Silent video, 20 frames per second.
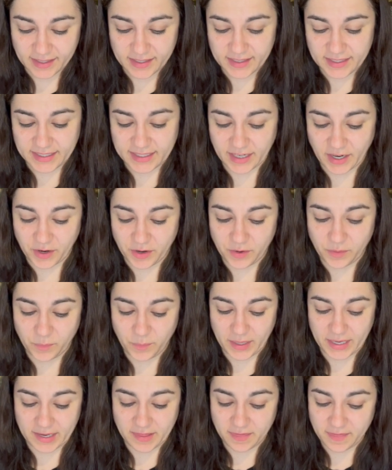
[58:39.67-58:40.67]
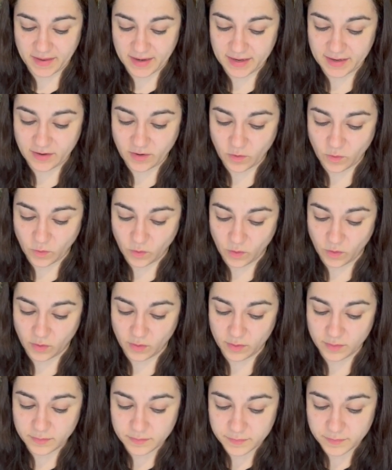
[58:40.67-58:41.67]
So we can think
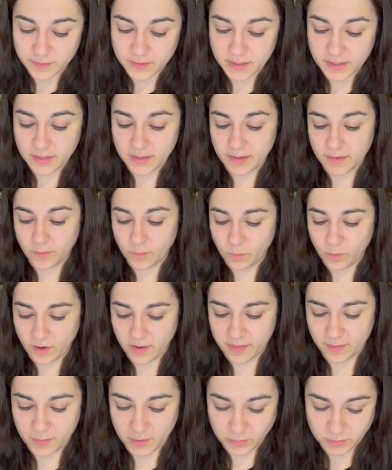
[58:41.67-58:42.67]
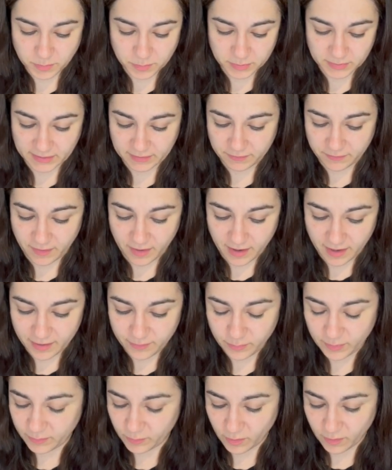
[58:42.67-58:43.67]
of what are the multiples of 5.
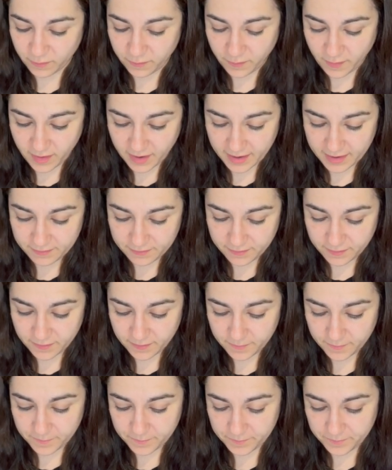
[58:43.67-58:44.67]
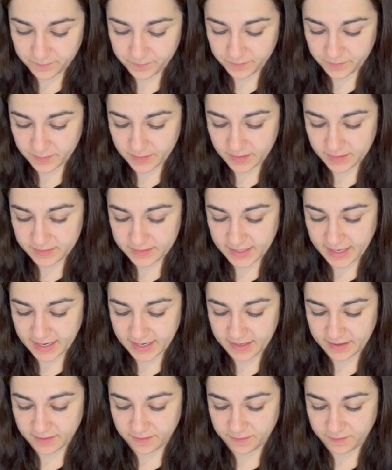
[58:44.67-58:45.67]
We've got 5,
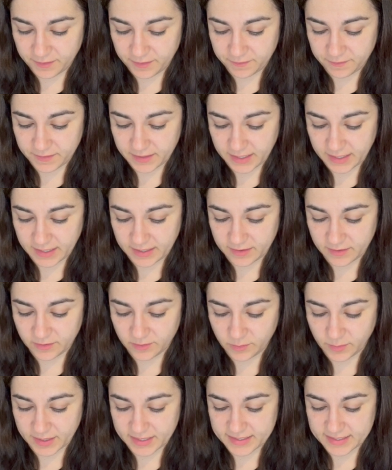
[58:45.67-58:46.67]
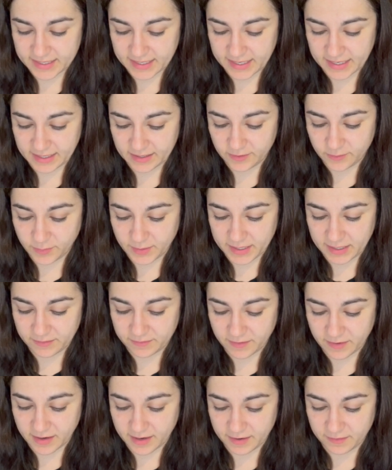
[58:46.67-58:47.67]
10, 15, 20,
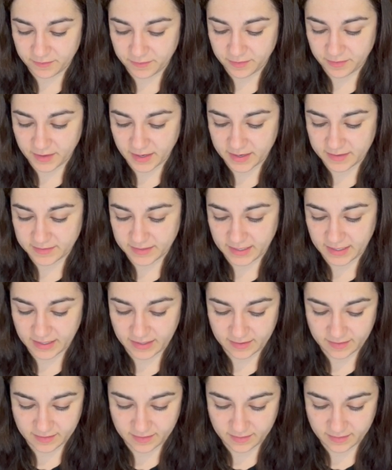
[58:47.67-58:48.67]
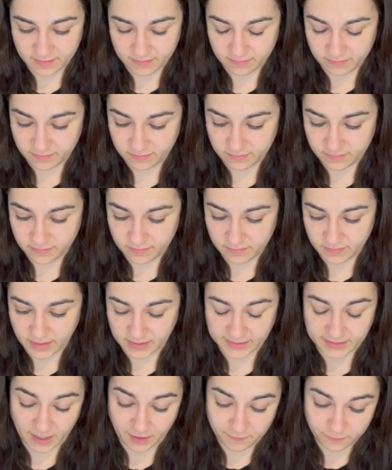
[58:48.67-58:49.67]
25, 30,
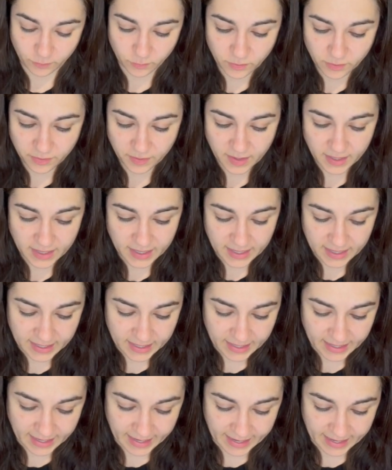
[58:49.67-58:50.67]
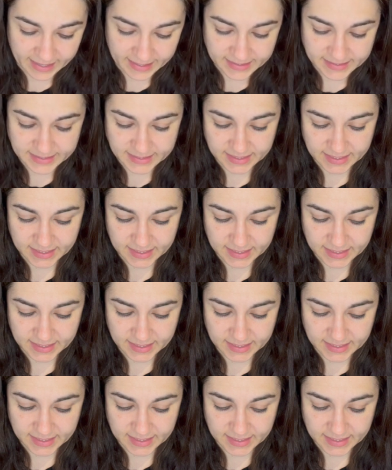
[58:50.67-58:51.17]
and so forth. And